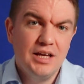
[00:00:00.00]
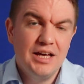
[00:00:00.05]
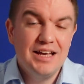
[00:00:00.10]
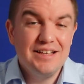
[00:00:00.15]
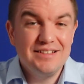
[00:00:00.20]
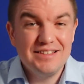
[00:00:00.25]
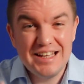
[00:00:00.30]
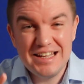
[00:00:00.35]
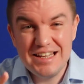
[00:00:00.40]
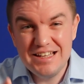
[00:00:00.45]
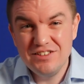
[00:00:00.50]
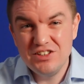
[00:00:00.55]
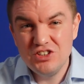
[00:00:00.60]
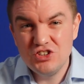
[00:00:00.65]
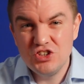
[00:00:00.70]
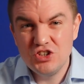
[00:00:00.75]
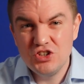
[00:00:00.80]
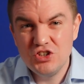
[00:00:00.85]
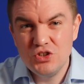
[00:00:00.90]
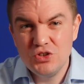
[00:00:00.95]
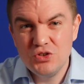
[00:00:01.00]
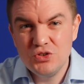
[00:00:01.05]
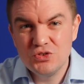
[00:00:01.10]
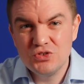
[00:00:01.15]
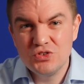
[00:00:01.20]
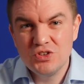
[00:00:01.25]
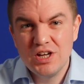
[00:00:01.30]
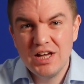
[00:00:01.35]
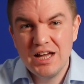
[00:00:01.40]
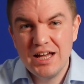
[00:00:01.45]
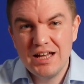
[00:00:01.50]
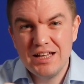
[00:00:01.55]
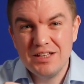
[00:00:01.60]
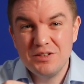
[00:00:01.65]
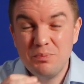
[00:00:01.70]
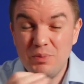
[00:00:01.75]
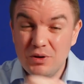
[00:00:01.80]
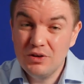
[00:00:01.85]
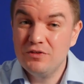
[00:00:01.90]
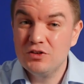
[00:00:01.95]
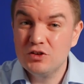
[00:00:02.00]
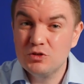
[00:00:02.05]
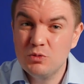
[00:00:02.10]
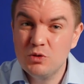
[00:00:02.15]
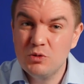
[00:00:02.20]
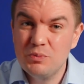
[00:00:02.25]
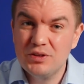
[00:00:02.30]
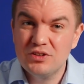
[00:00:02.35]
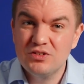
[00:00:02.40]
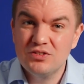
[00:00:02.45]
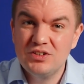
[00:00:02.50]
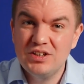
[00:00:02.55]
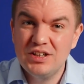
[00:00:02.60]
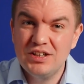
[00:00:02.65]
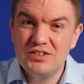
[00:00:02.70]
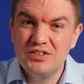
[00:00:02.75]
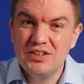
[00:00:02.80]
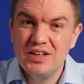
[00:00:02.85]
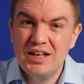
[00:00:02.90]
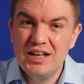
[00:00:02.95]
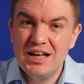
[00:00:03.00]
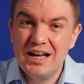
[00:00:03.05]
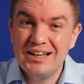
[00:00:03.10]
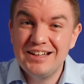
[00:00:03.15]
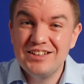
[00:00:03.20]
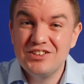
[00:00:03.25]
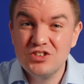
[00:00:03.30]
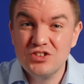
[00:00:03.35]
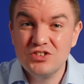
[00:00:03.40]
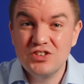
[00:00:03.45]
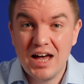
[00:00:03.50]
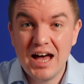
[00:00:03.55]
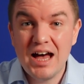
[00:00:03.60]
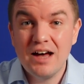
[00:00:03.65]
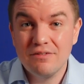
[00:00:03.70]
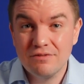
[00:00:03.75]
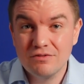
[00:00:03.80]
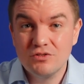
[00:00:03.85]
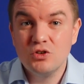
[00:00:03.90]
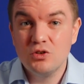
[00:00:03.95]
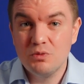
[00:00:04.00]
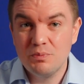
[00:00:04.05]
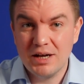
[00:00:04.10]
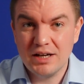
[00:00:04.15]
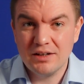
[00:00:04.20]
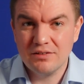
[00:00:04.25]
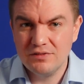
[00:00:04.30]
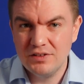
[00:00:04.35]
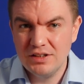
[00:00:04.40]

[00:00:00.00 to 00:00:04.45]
It's easy to use, it's built for small businesses, and it does have good bank